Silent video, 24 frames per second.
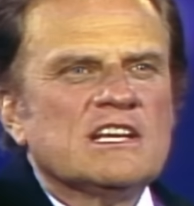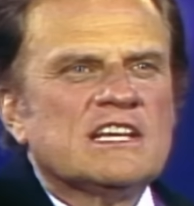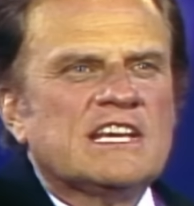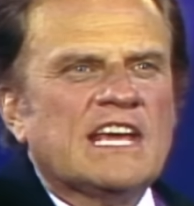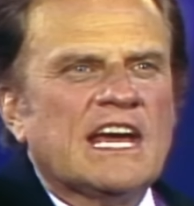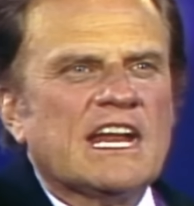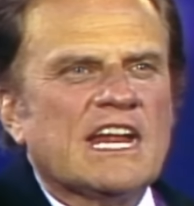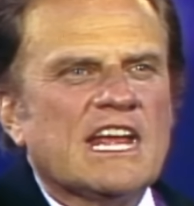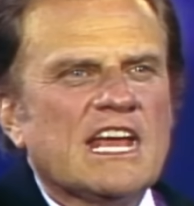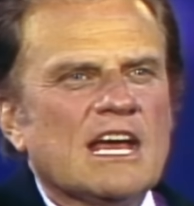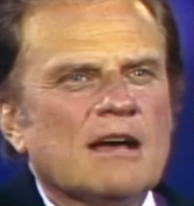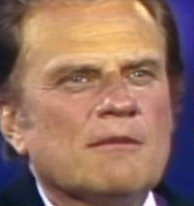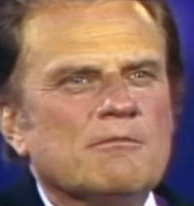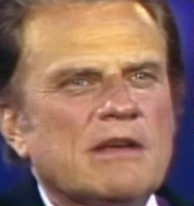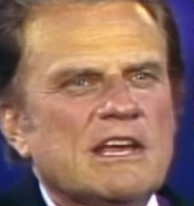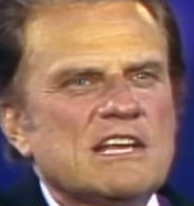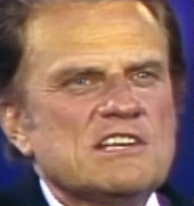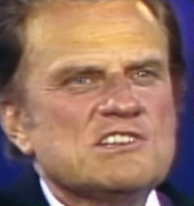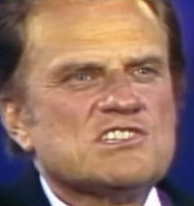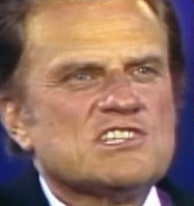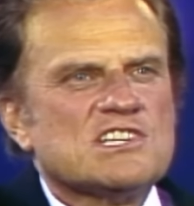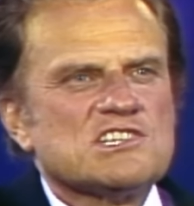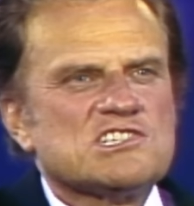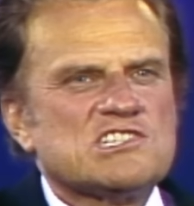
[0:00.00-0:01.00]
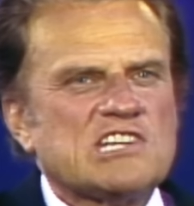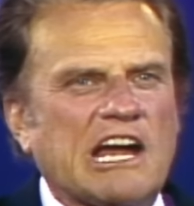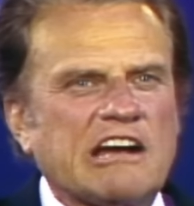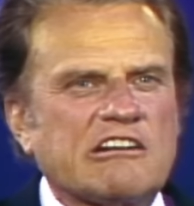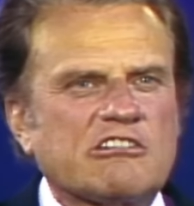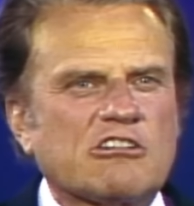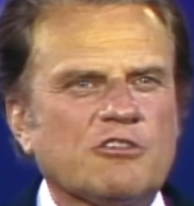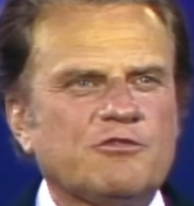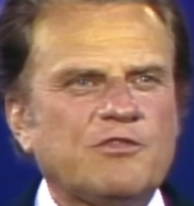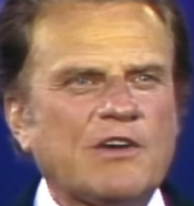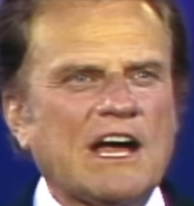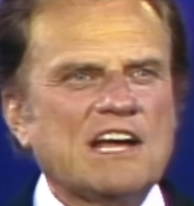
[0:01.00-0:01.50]
Get him. He's the
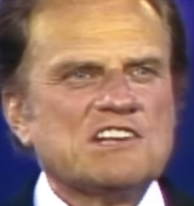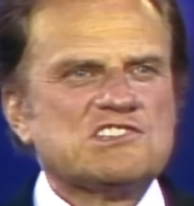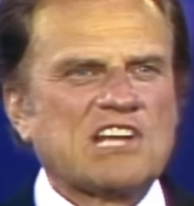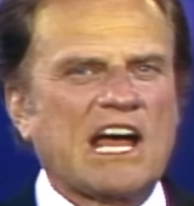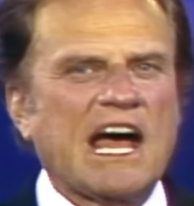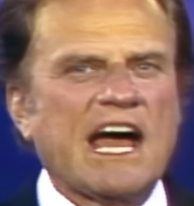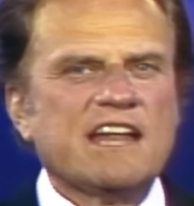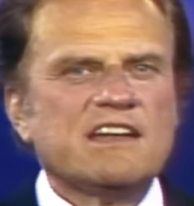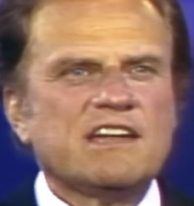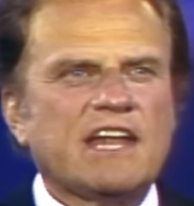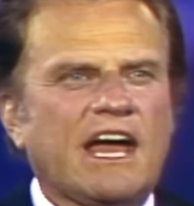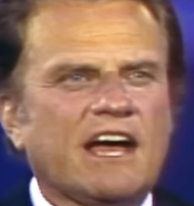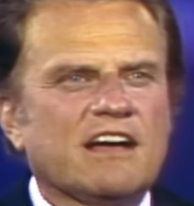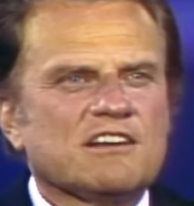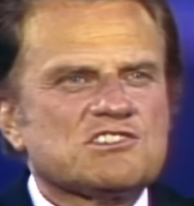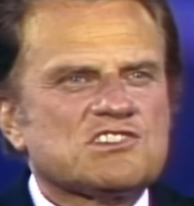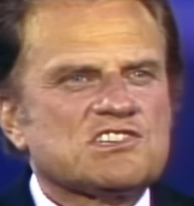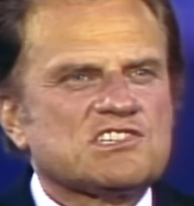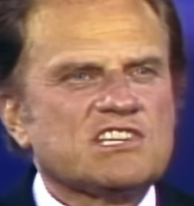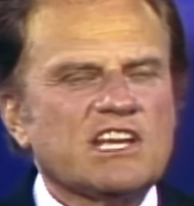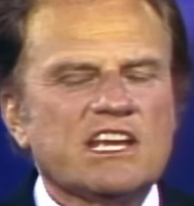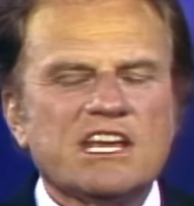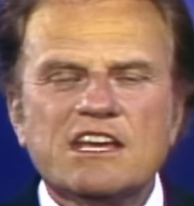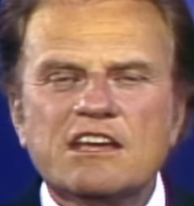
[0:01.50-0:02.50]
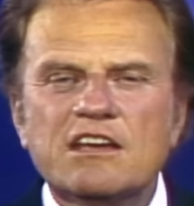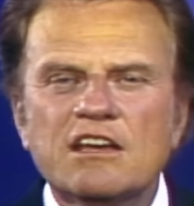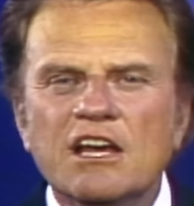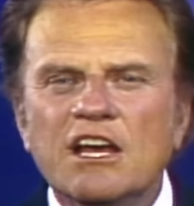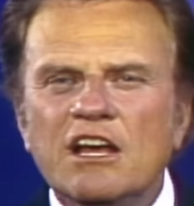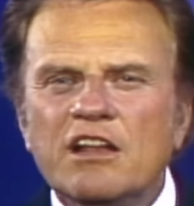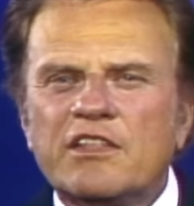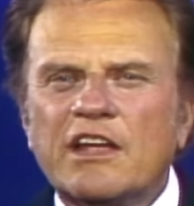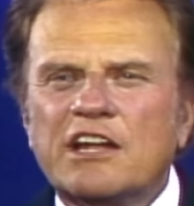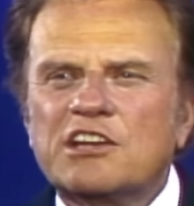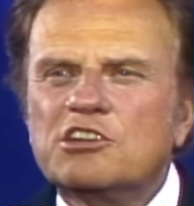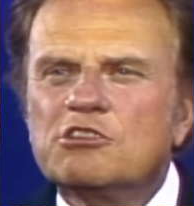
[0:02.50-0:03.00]
sacrifice. I now see
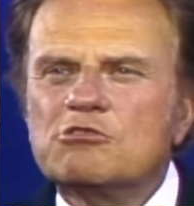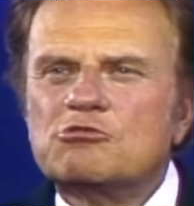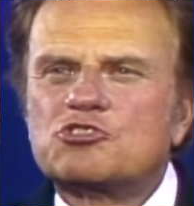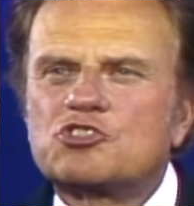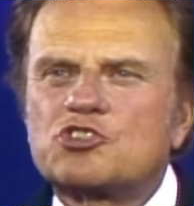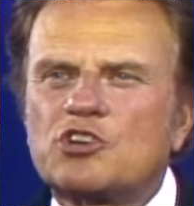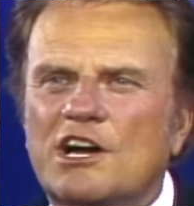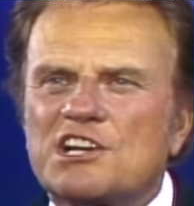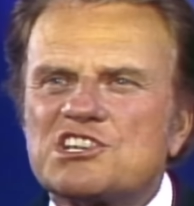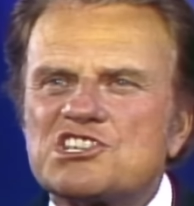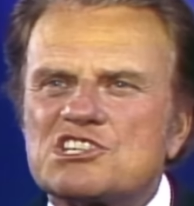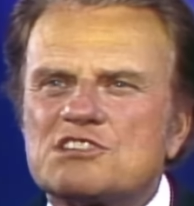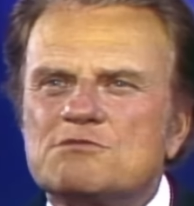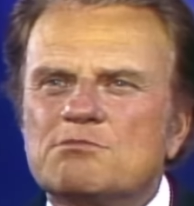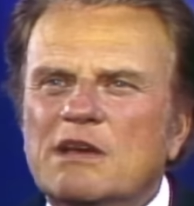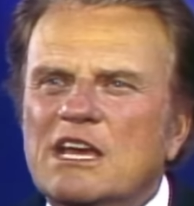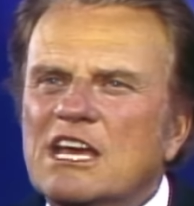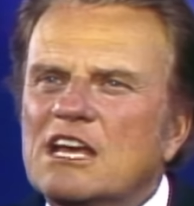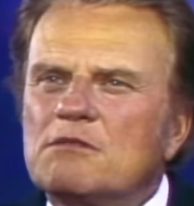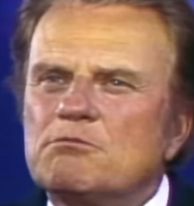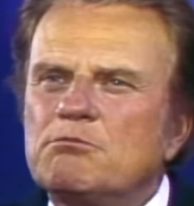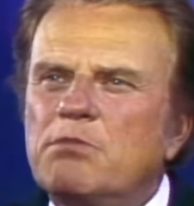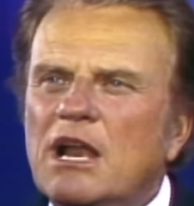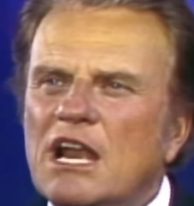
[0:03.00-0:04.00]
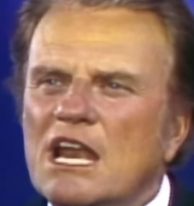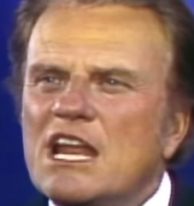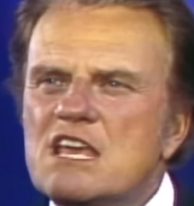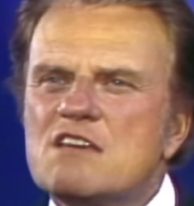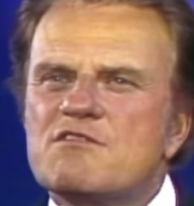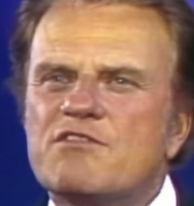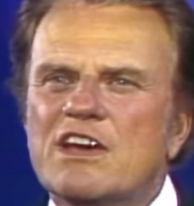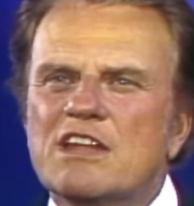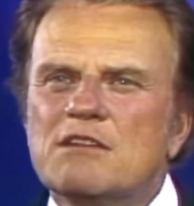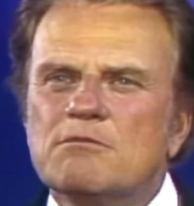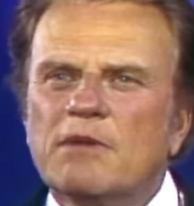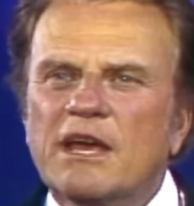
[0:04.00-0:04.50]
that you trust me and
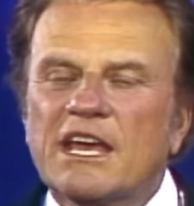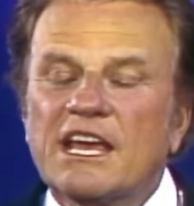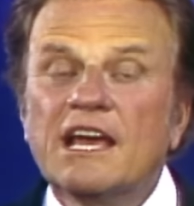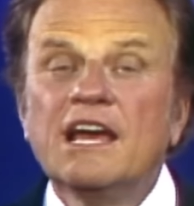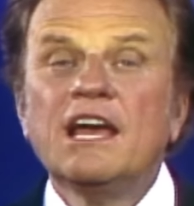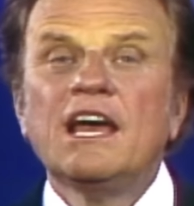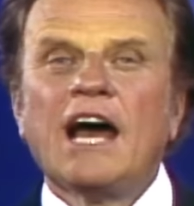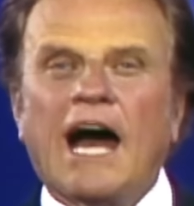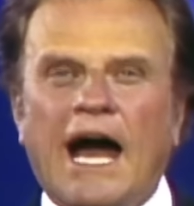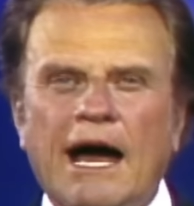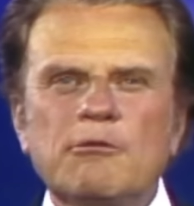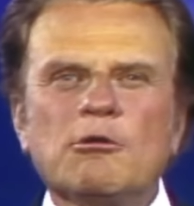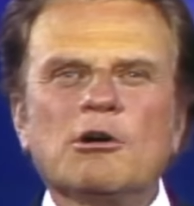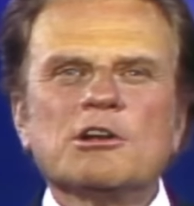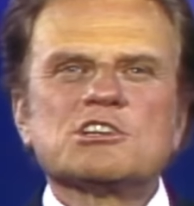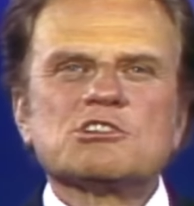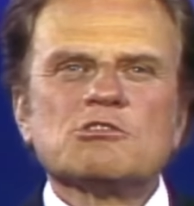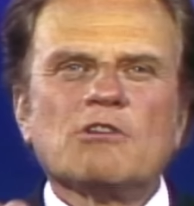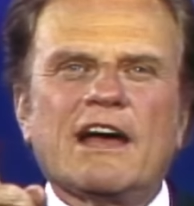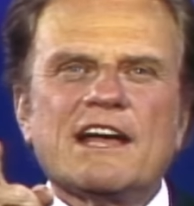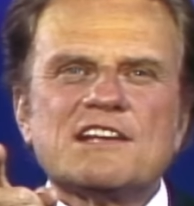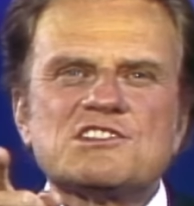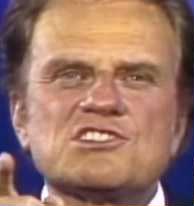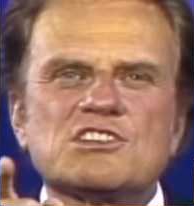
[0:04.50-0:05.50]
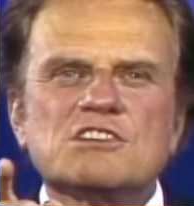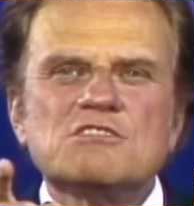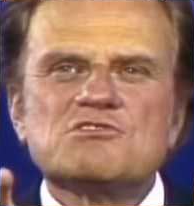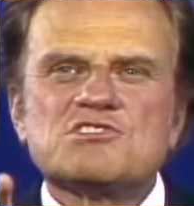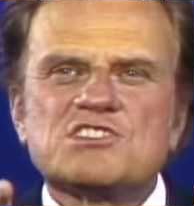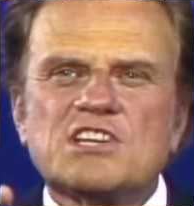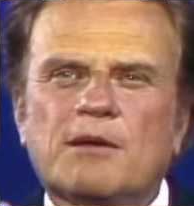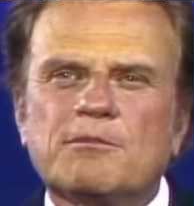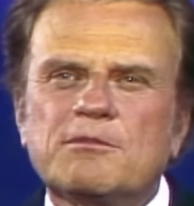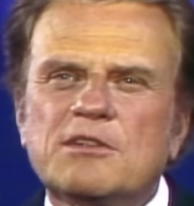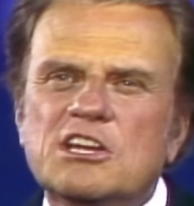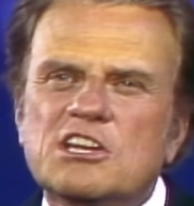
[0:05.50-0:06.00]
believe in me. I want to ask you
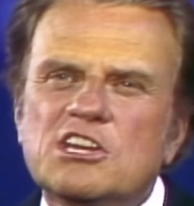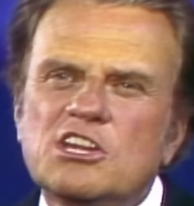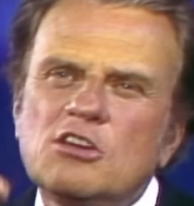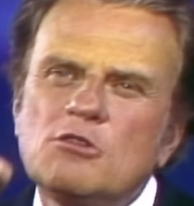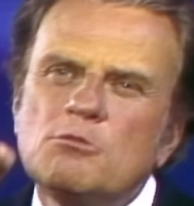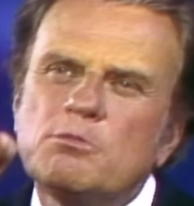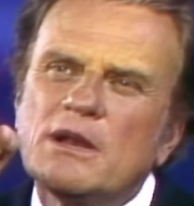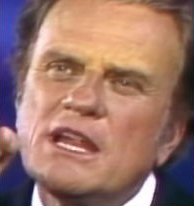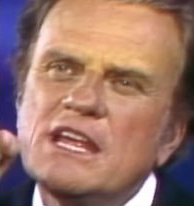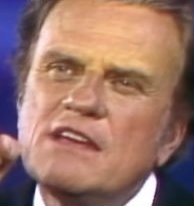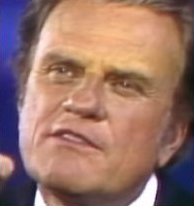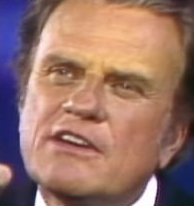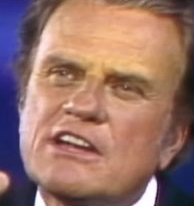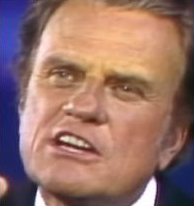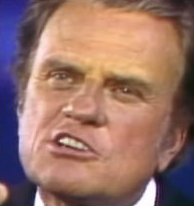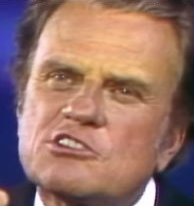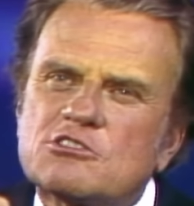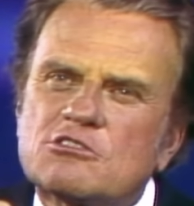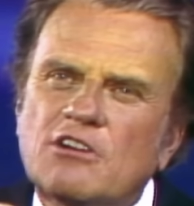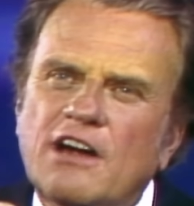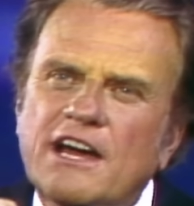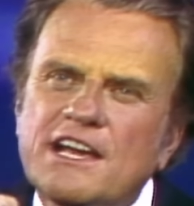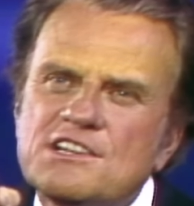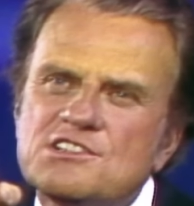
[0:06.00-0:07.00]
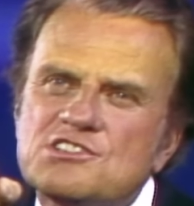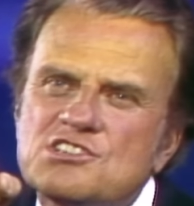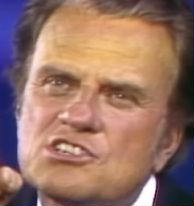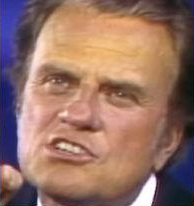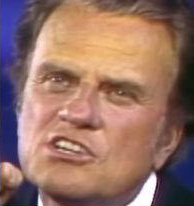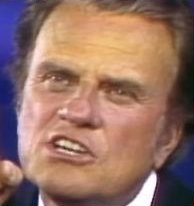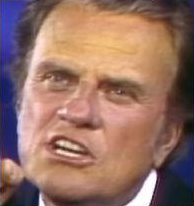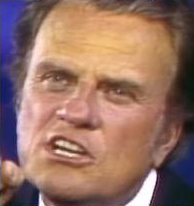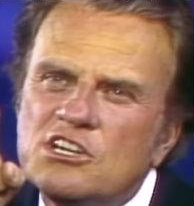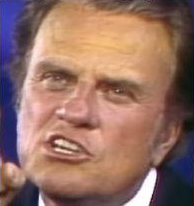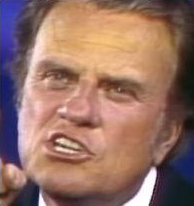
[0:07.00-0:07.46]
something. Do you believe in Christ?